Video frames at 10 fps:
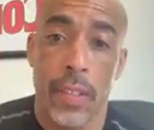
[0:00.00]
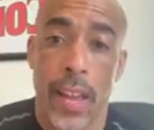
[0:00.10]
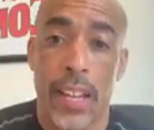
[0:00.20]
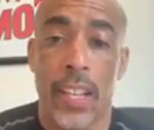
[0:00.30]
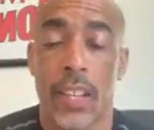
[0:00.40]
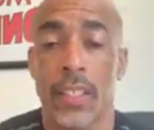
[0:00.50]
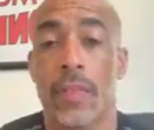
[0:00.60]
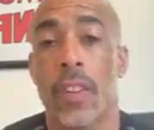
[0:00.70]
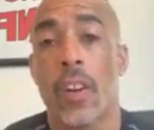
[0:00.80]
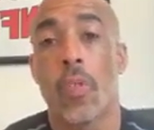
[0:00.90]
Hey,
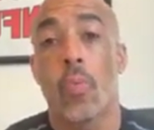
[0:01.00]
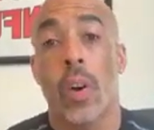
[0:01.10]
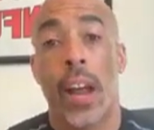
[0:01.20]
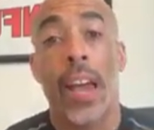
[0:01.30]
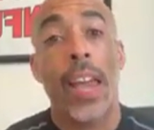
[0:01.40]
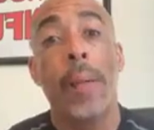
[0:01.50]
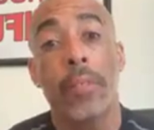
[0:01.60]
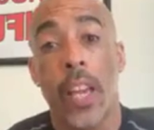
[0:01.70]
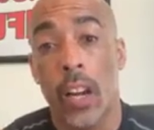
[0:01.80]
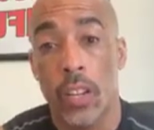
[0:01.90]
cousin, what I
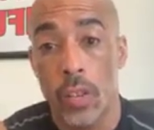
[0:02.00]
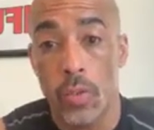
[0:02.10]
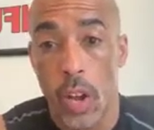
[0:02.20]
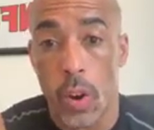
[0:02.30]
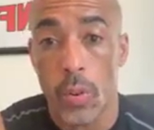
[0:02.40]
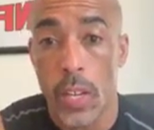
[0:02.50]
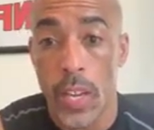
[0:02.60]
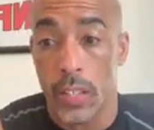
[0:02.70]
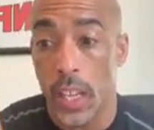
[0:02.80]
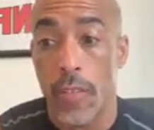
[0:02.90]
am telling you, though,
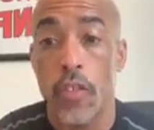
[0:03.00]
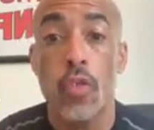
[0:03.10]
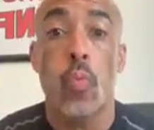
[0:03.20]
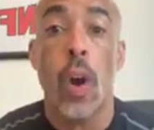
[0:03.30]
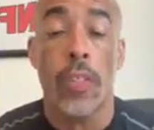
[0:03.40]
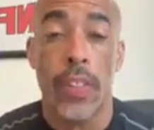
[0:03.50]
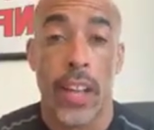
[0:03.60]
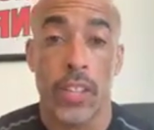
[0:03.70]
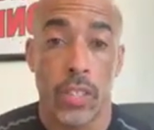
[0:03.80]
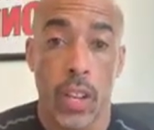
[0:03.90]
is if you want
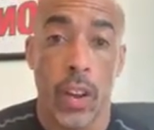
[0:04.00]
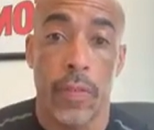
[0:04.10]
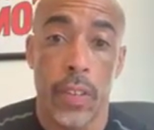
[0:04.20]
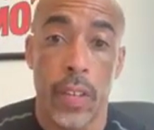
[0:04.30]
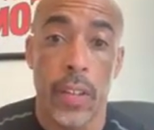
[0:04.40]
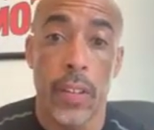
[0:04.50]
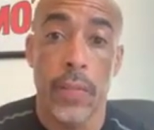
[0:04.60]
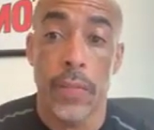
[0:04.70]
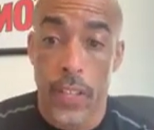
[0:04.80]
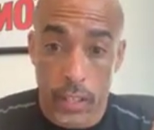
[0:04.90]
that stuff,
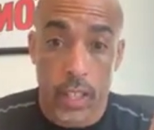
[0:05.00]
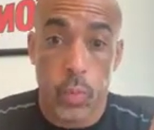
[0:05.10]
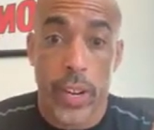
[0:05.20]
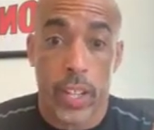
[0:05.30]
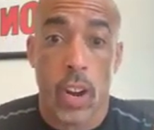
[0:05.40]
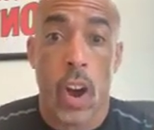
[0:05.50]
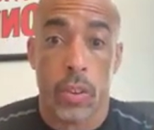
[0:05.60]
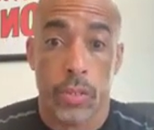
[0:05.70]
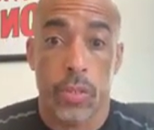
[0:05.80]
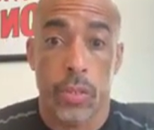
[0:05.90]
this is what it
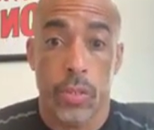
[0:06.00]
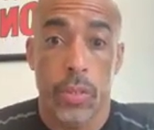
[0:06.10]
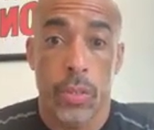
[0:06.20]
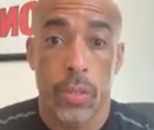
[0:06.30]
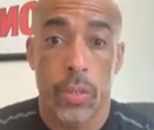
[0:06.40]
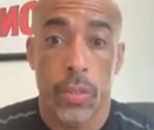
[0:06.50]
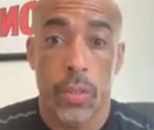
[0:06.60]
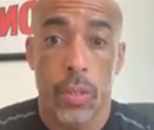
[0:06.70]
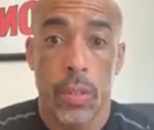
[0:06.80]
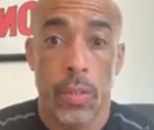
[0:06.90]
costs.
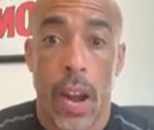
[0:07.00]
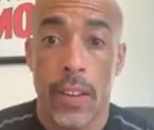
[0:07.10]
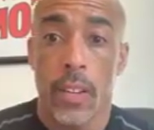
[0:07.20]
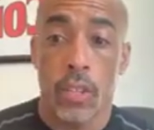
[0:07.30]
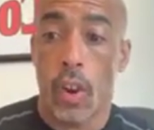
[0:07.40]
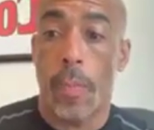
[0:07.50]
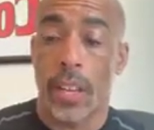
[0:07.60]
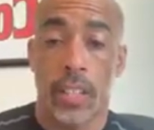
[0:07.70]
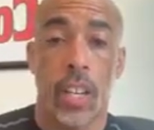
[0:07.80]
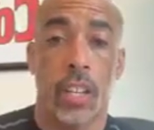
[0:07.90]
Right. So my
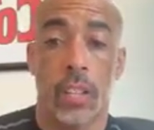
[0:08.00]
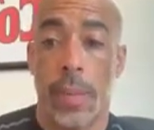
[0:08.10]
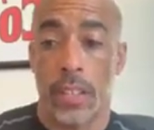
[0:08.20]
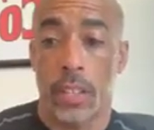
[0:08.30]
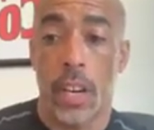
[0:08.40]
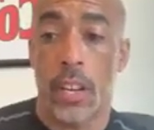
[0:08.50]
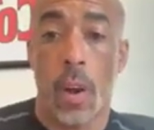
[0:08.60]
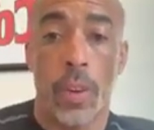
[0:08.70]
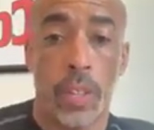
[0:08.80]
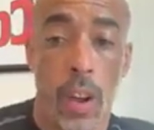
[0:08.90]
son
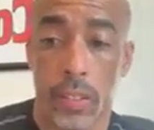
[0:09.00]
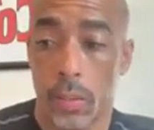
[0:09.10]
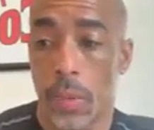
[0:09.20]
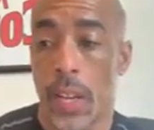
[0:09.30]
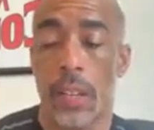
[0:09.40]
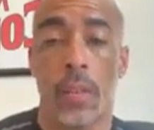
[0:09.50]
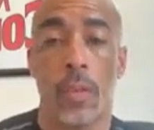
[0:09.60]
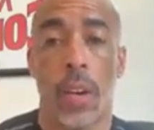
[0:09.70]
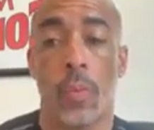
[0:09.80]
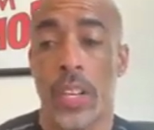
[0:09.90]
always talks to me
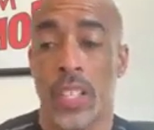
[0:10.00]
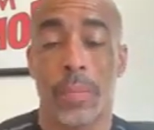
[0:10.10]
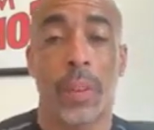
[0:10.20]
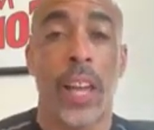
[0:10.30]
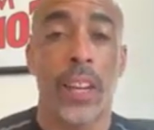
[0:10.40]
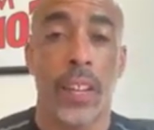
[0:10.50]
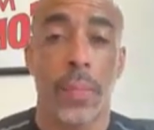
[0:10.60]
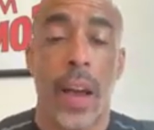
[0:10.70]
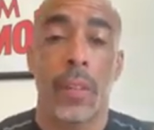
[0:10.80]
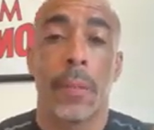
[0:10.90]
and when he's complaining
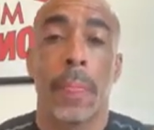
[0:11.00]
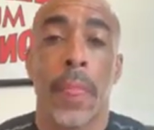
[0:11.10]
about